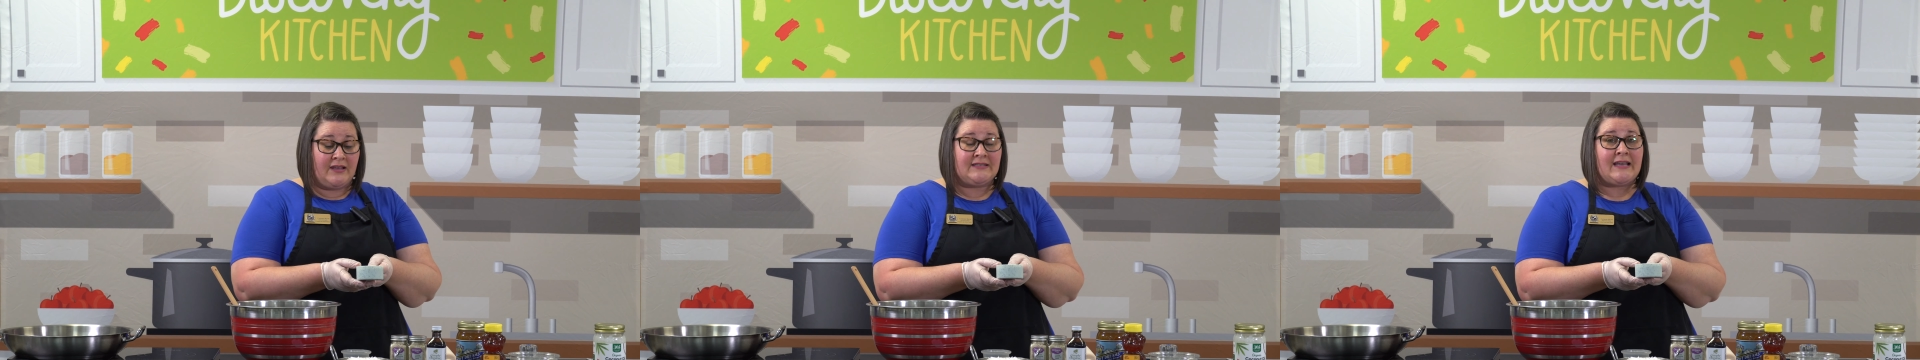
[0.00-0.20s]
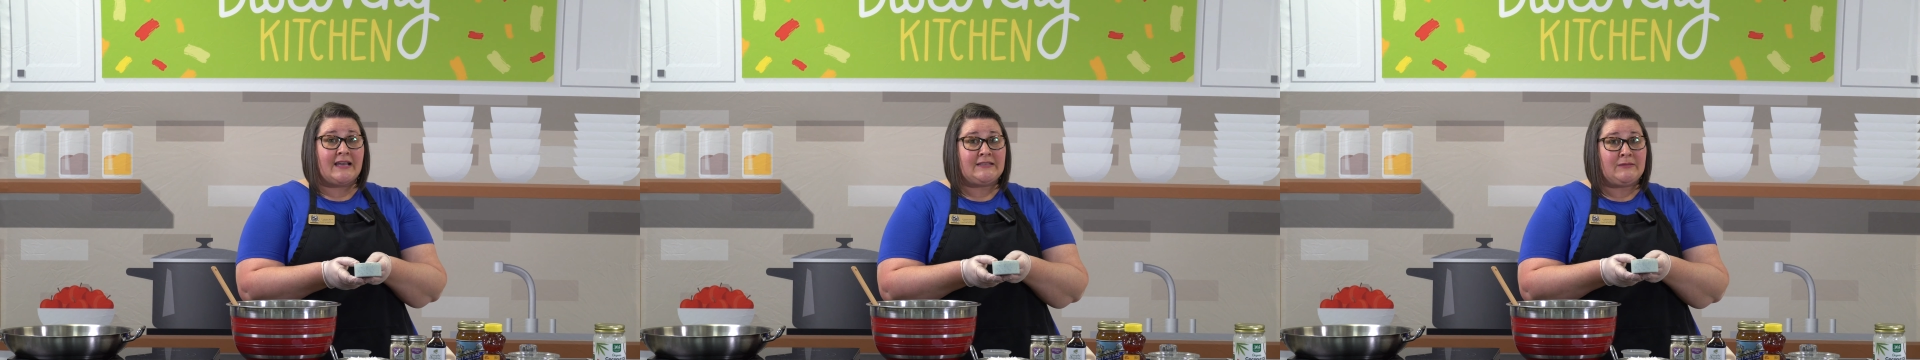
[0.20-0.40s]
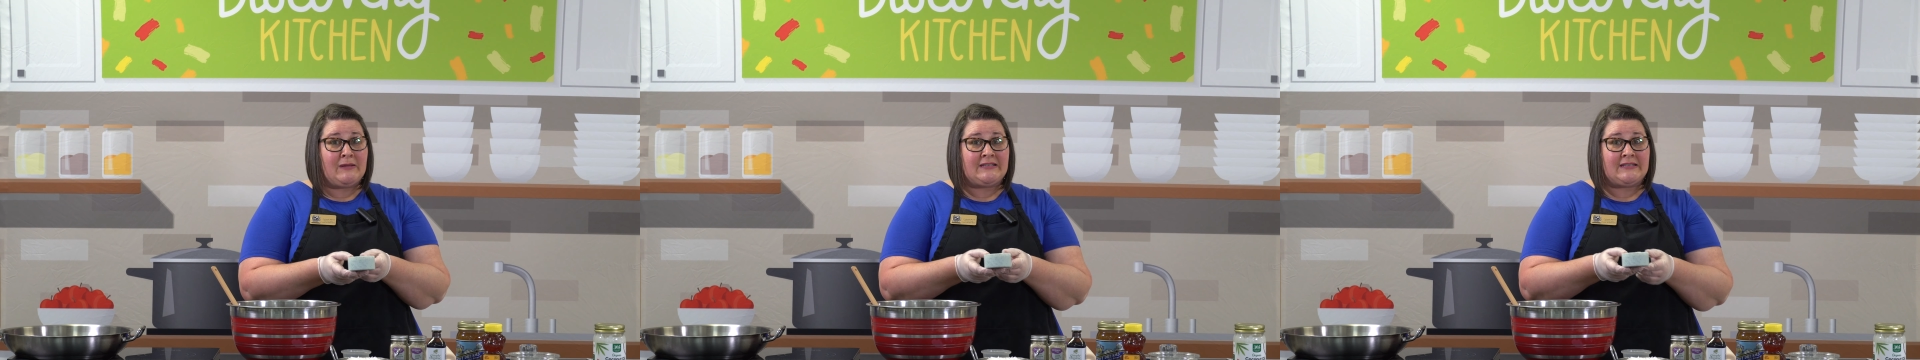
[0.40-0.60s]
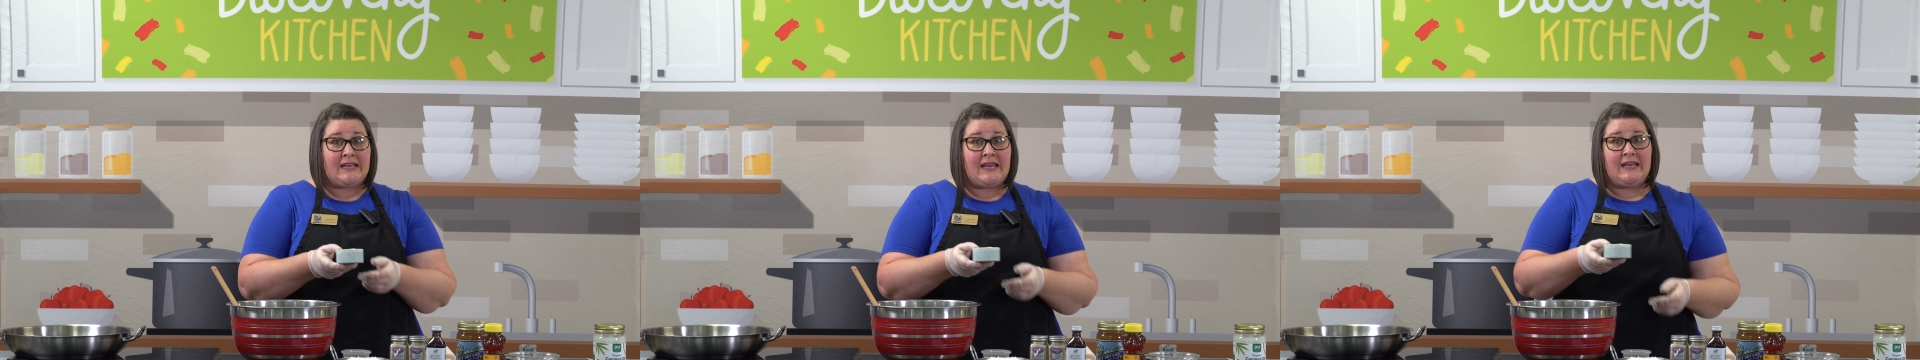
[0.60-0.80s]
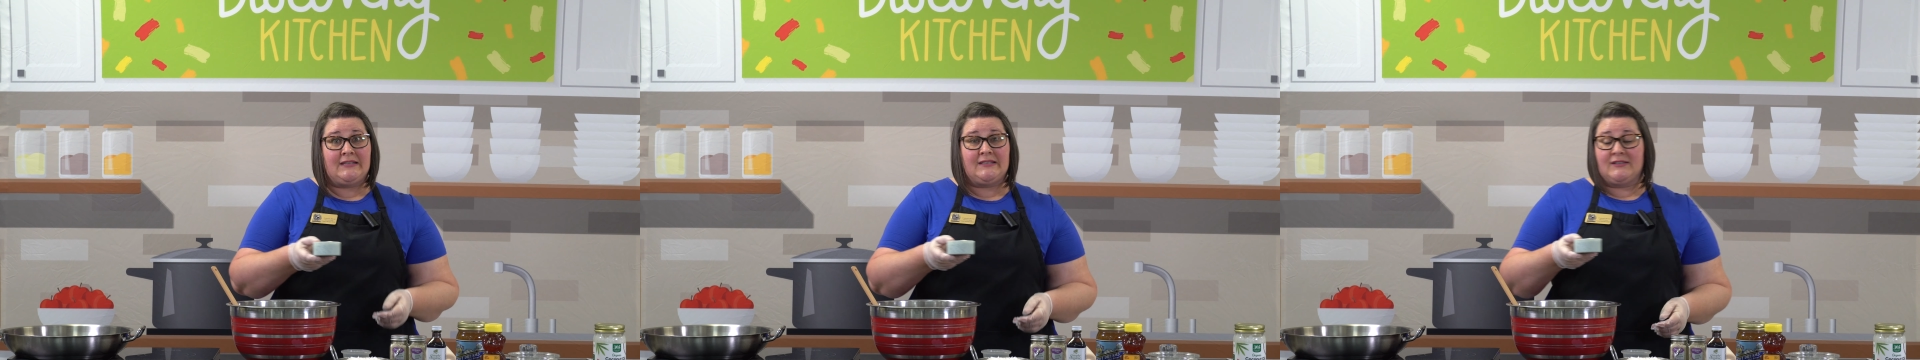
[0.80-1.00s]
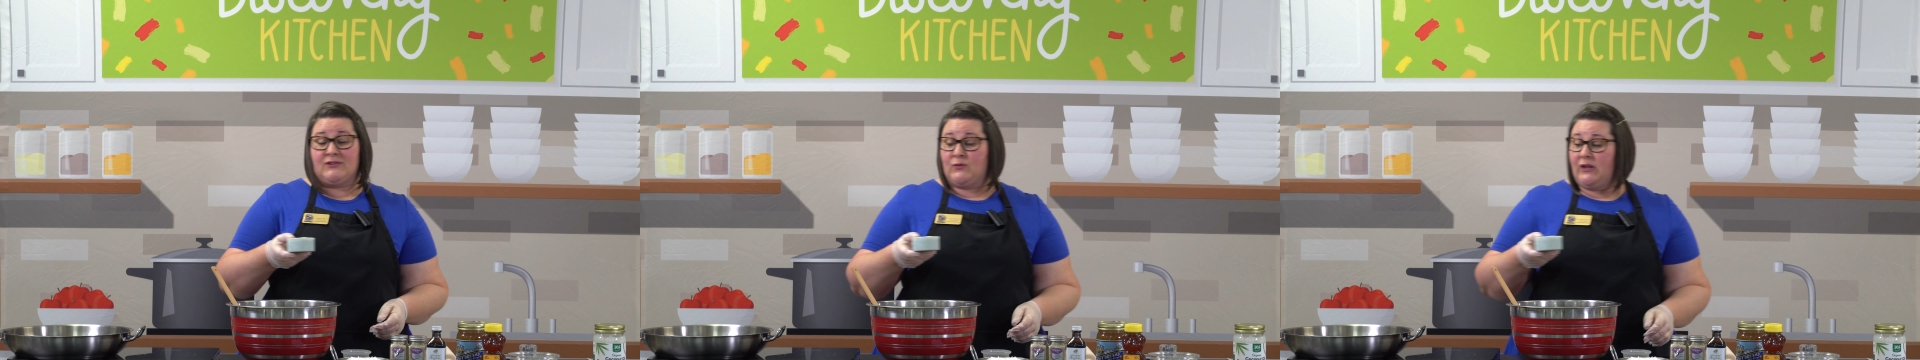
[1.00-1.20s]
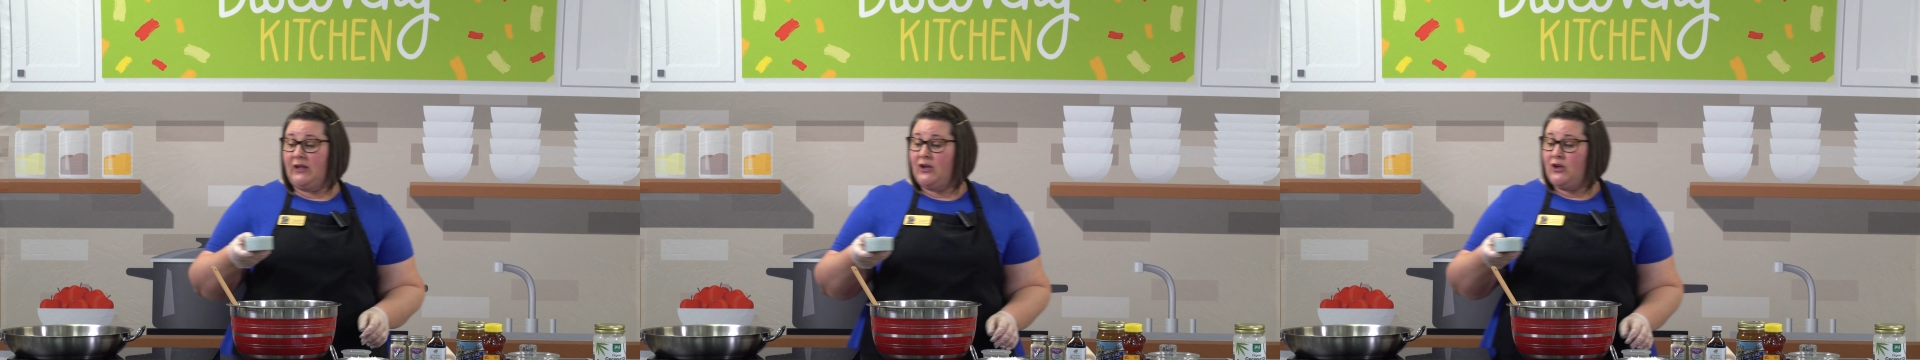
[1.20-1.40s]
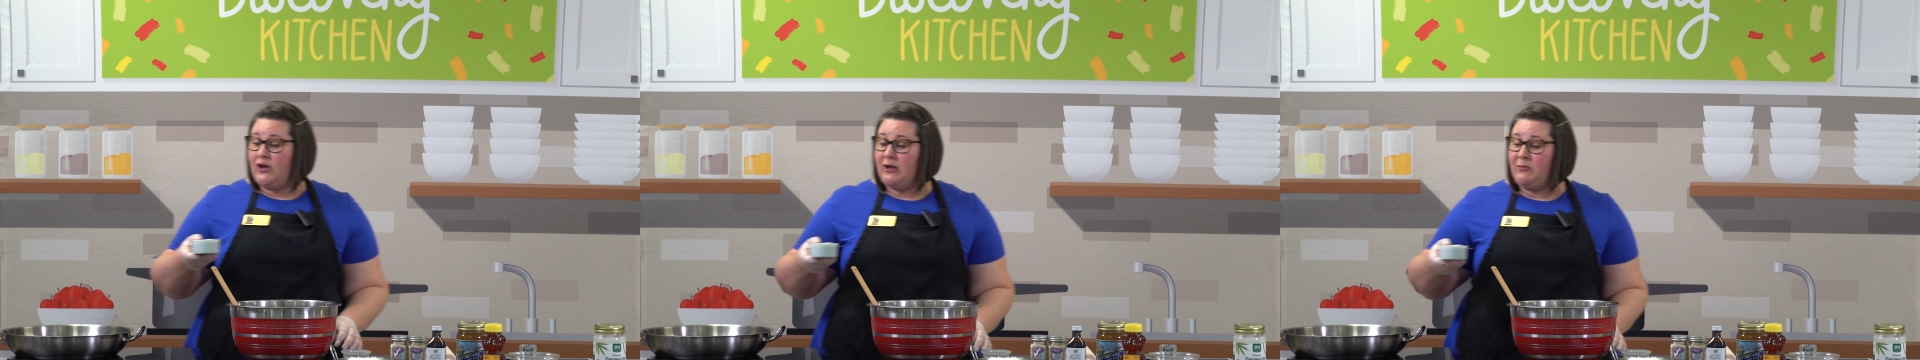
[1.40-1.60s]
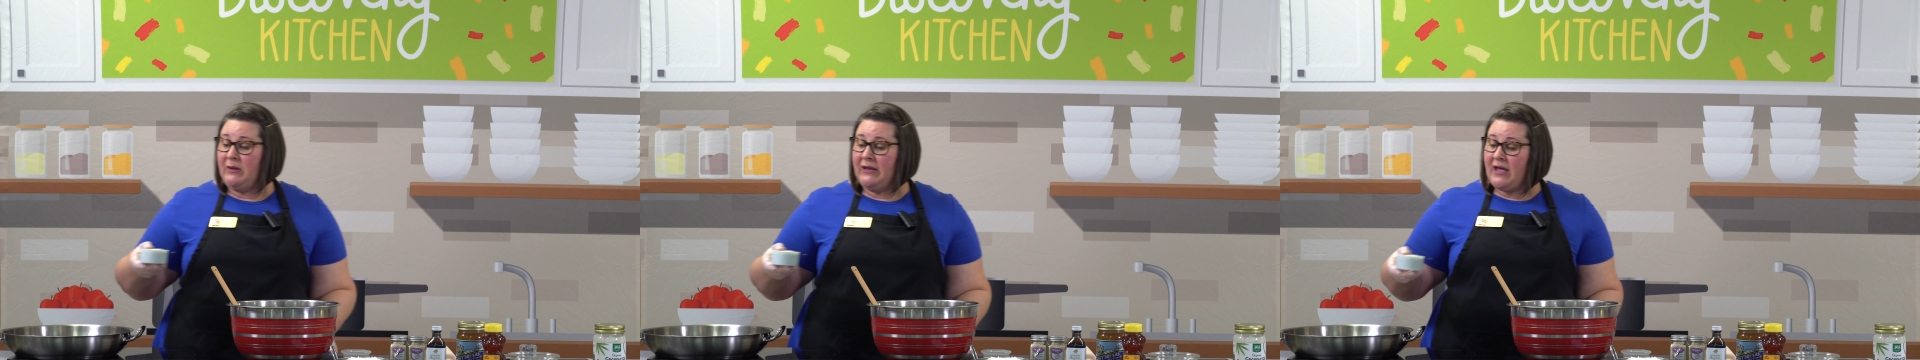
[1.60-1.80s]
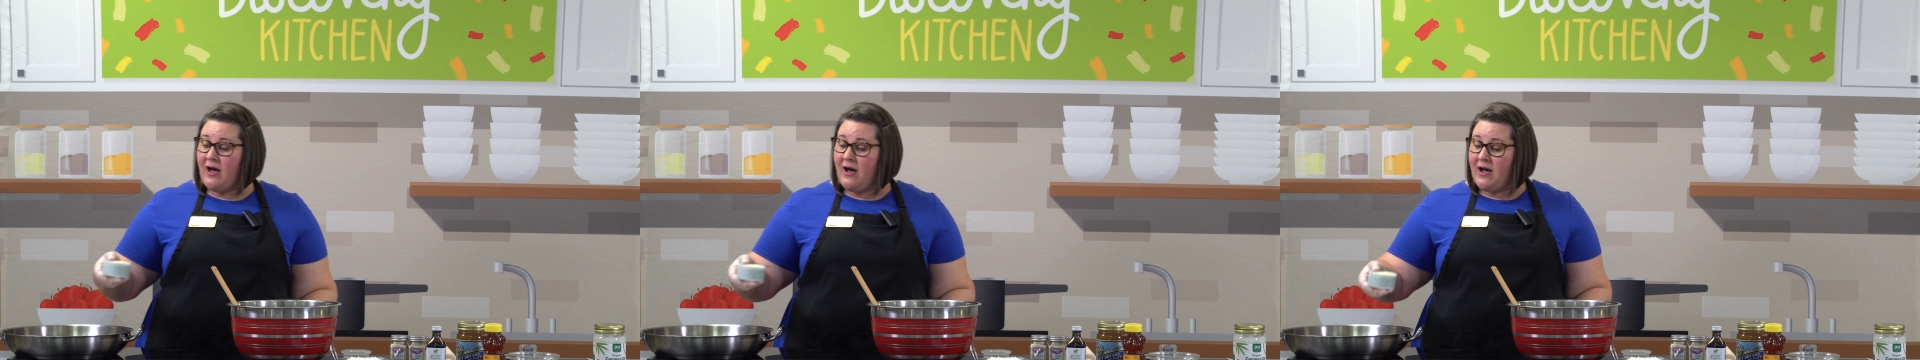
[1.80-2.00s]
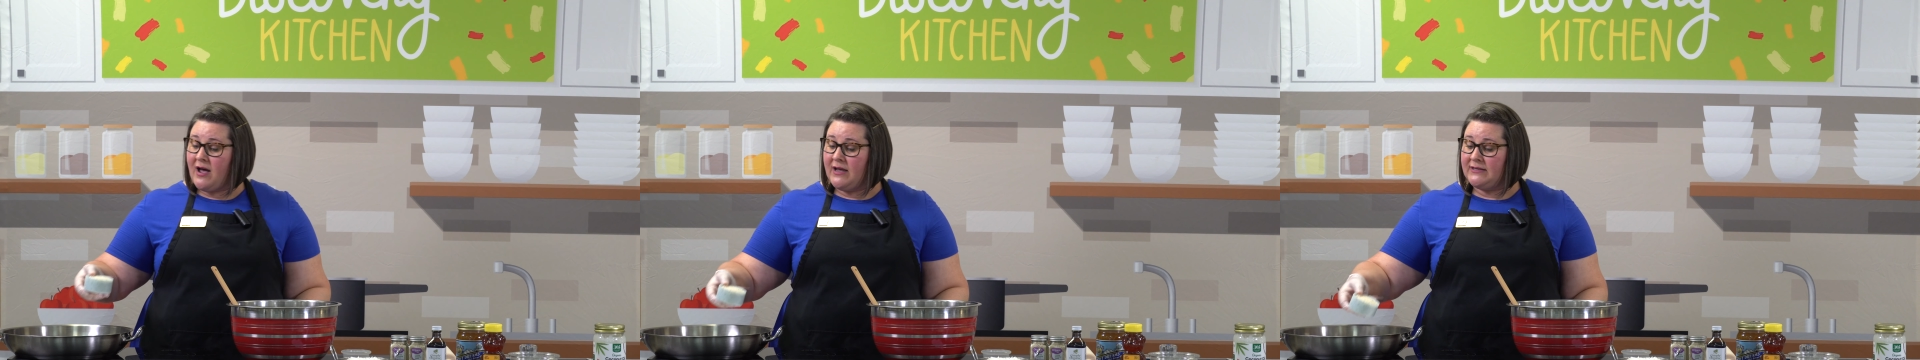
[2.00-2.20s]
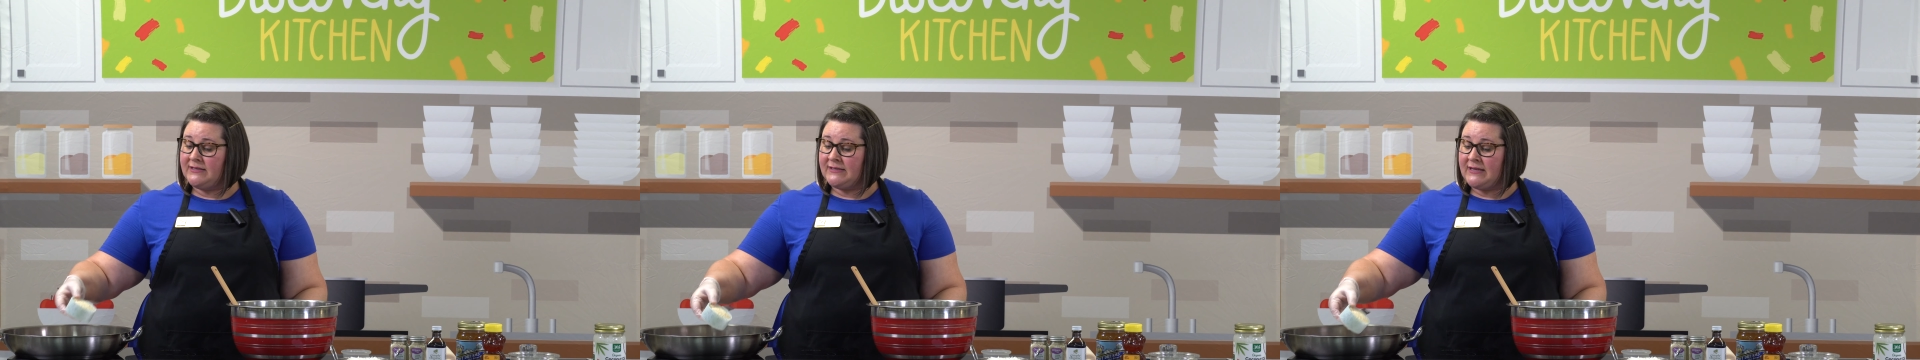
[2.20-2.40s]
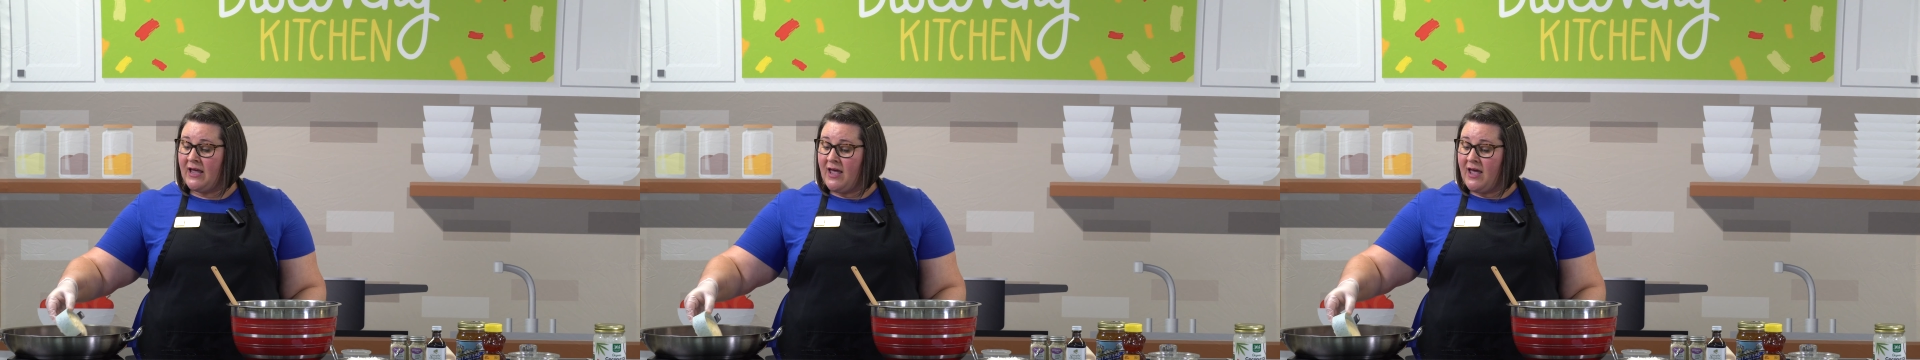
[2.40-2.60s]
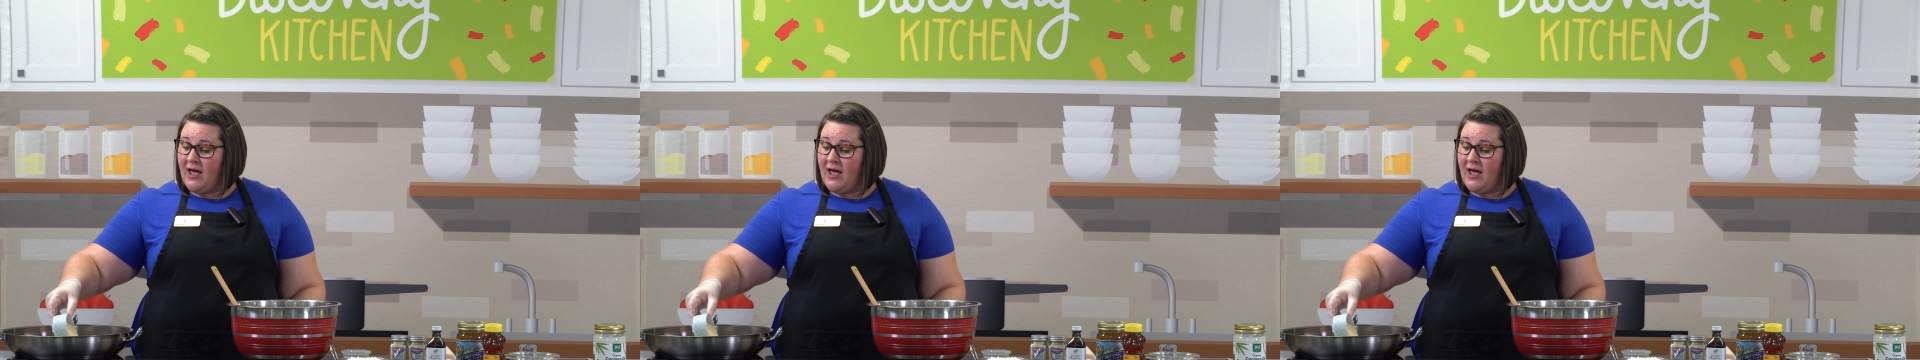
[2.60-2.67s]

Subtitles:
sesame seeds is really good because